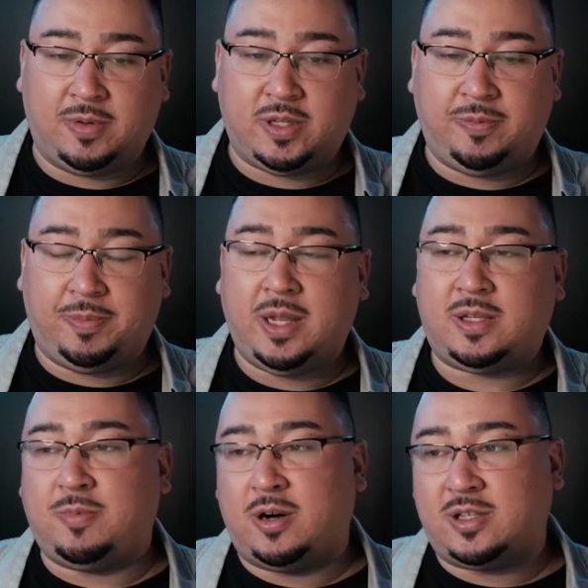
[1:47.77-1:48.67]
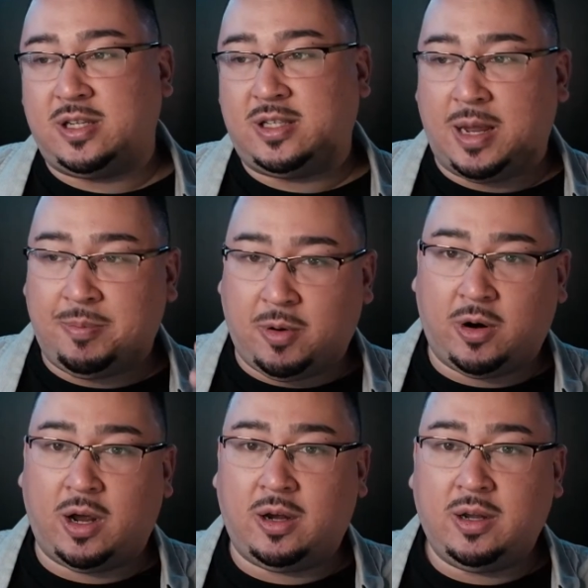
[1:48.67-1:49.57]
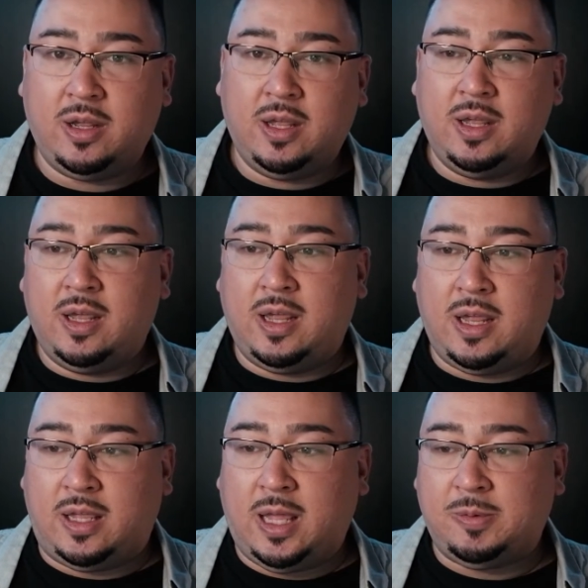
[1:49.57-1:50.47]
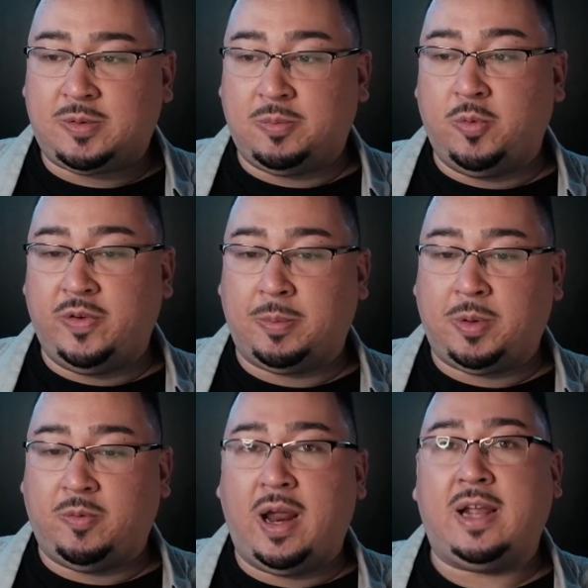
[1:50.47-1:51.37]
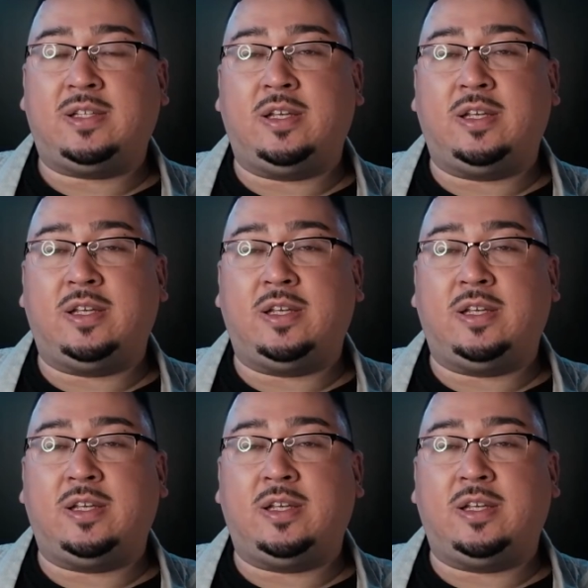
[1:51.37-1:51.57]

As he beats Marcin Tybura, he keeps moving up the ranks.